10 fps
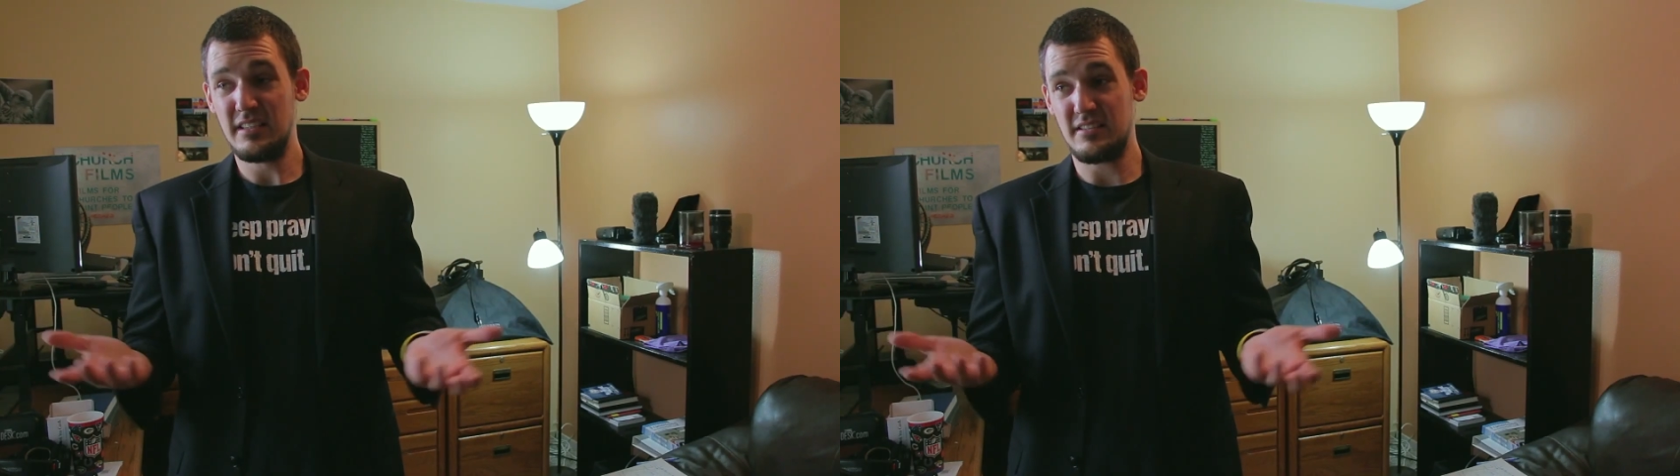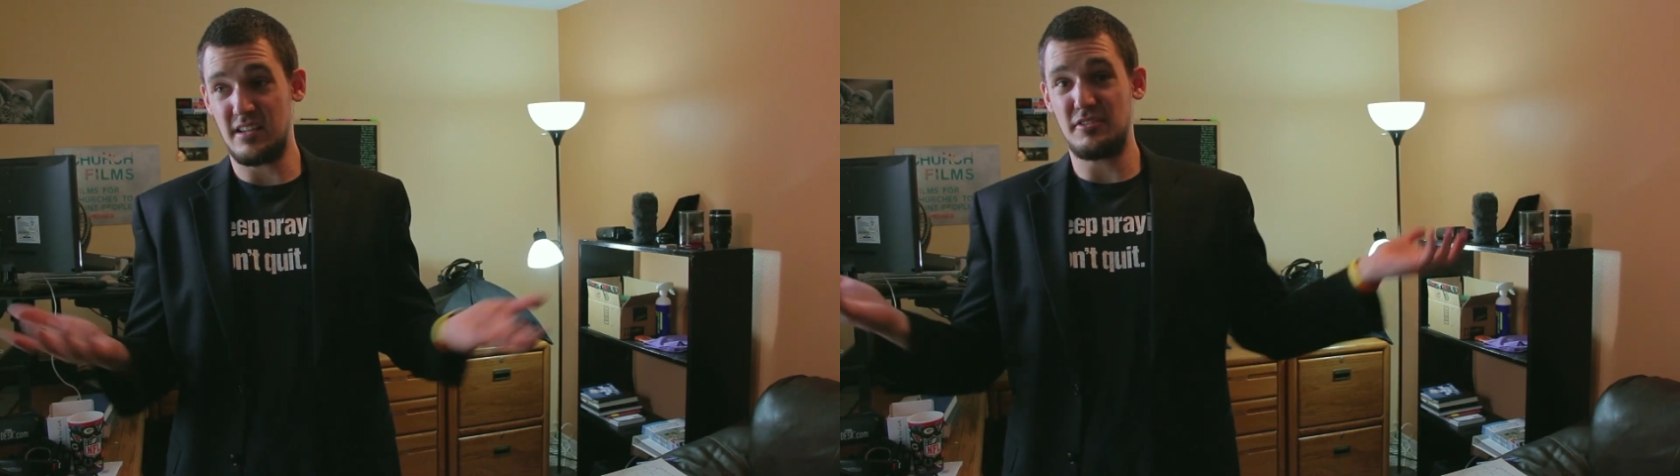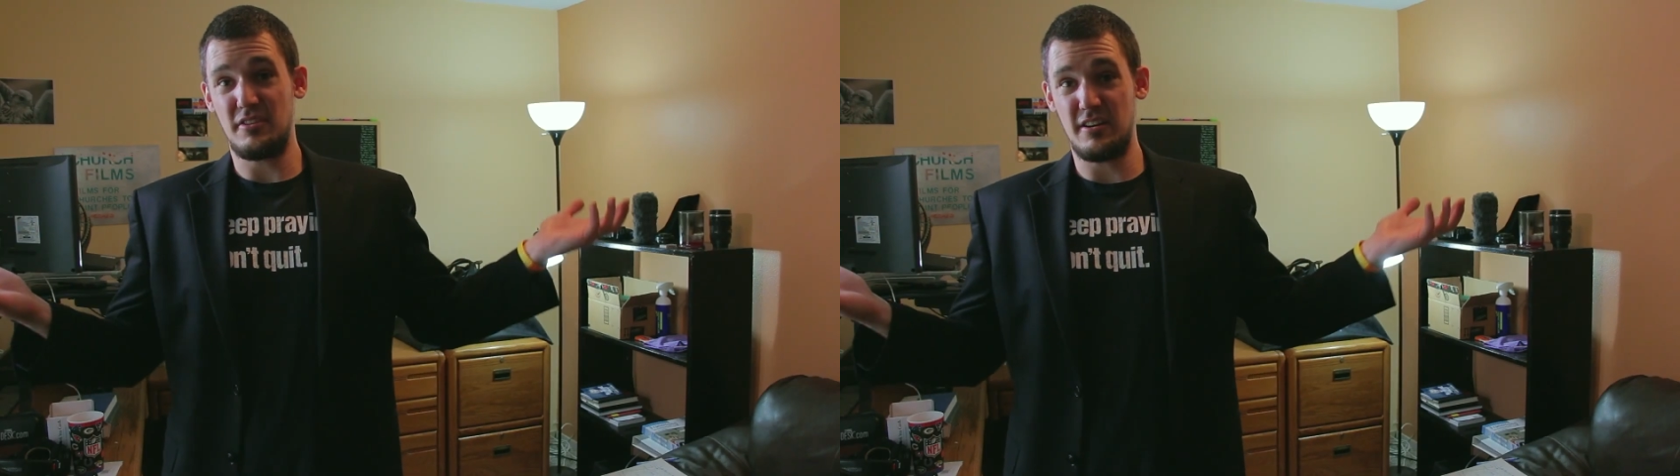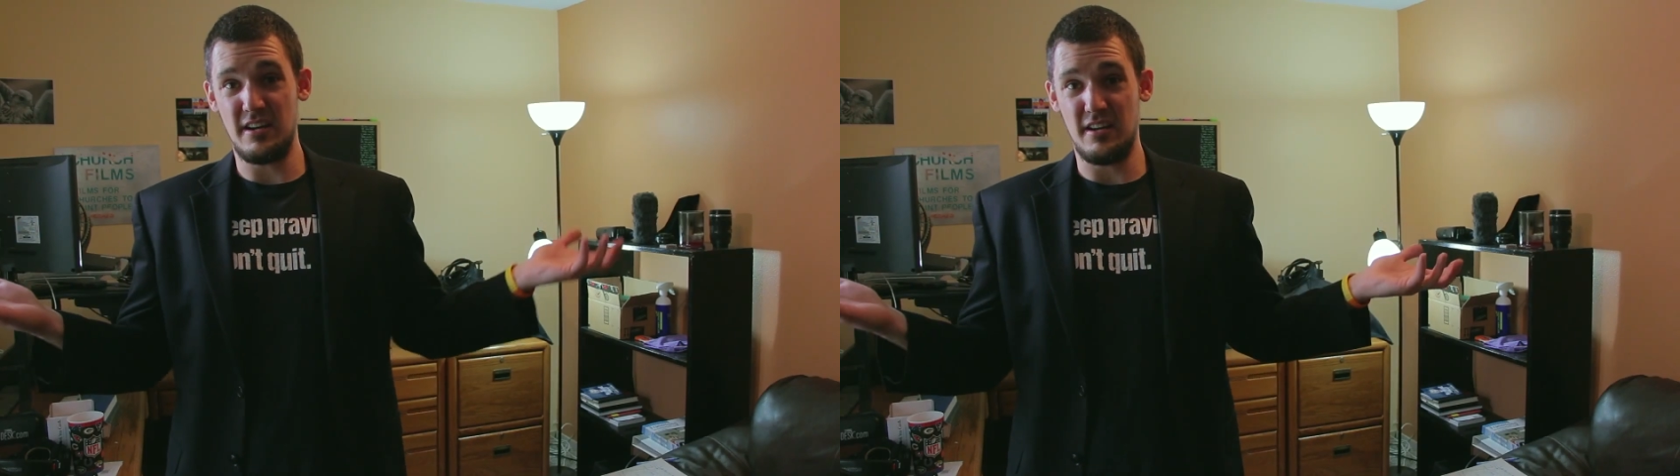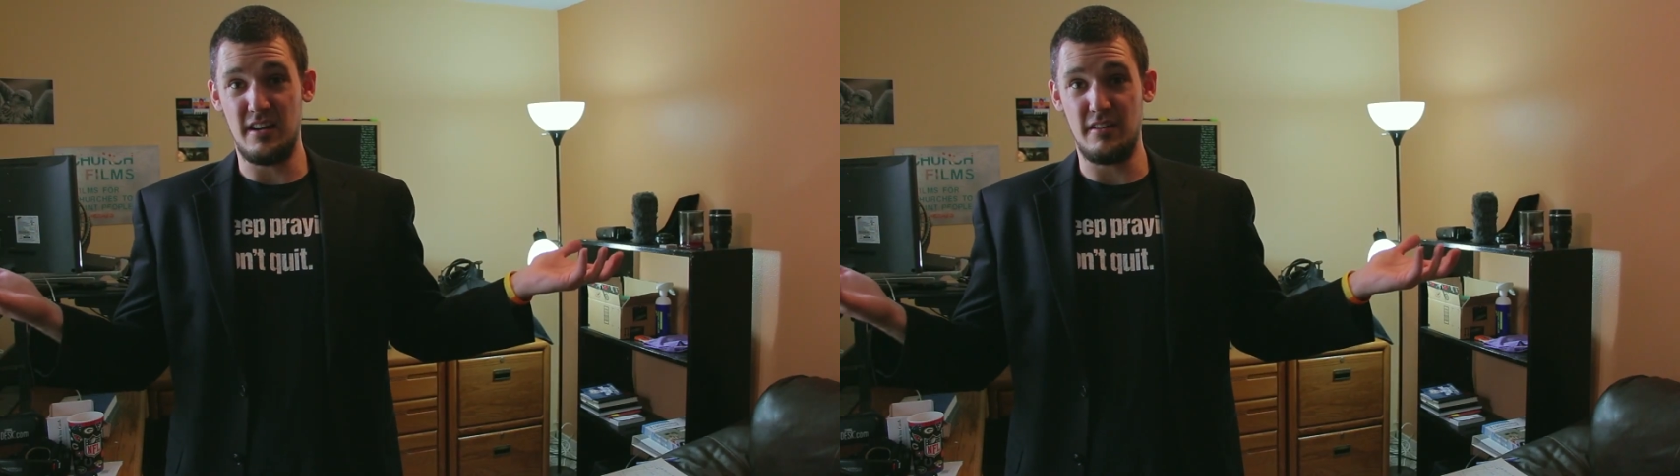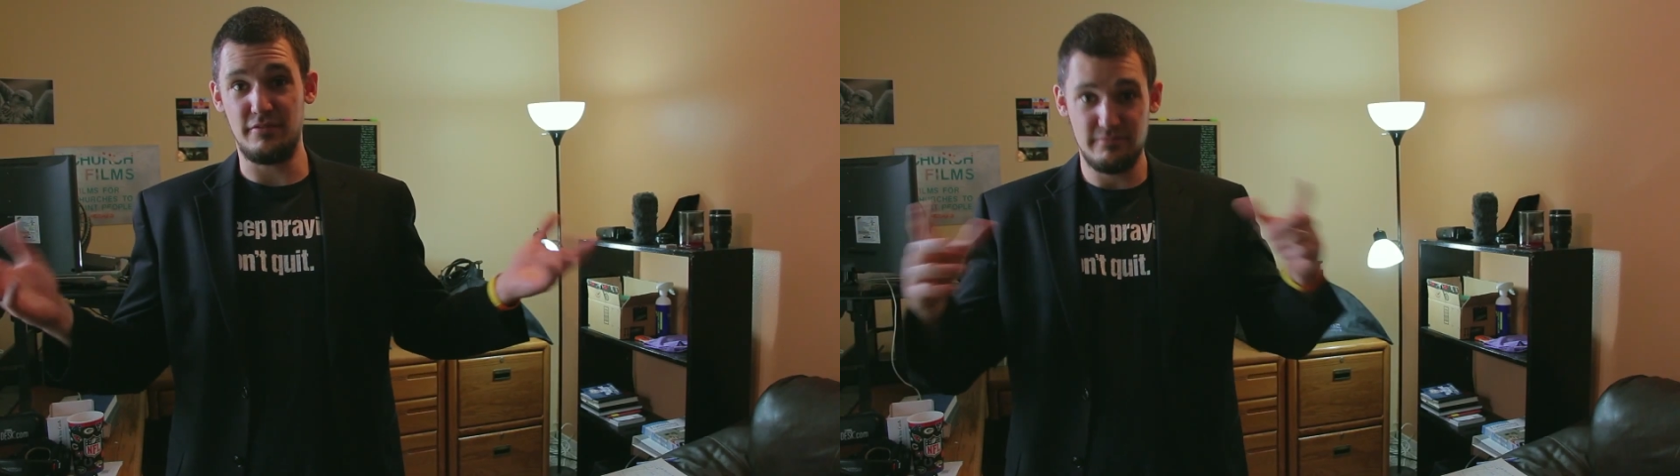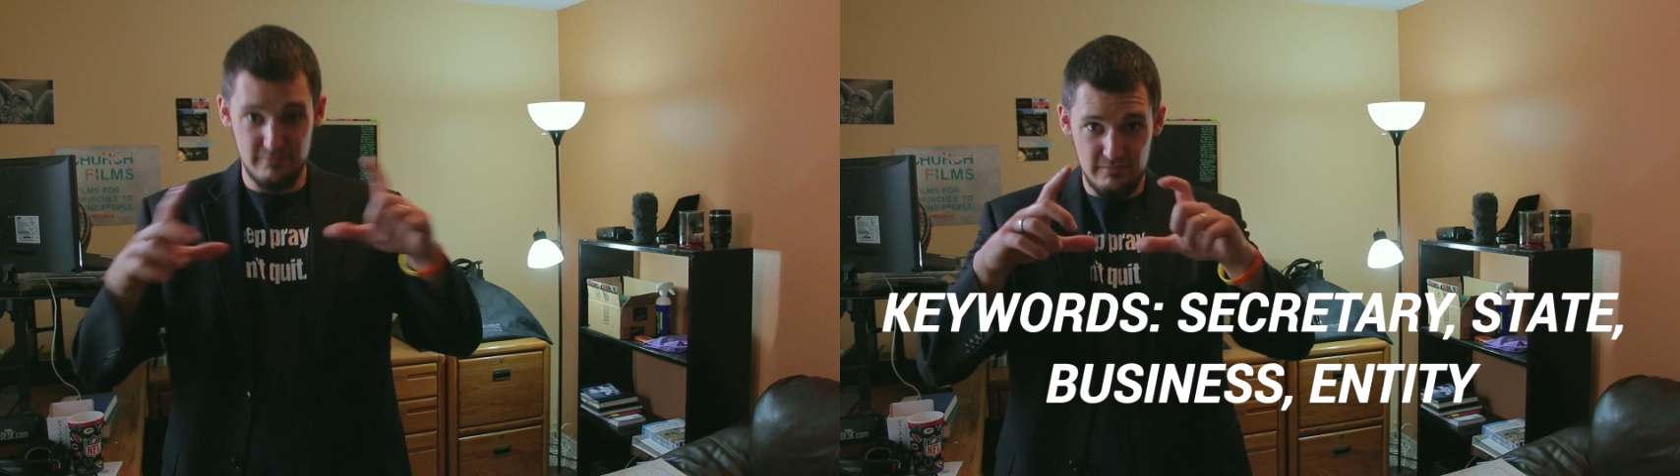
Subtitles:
Secretary of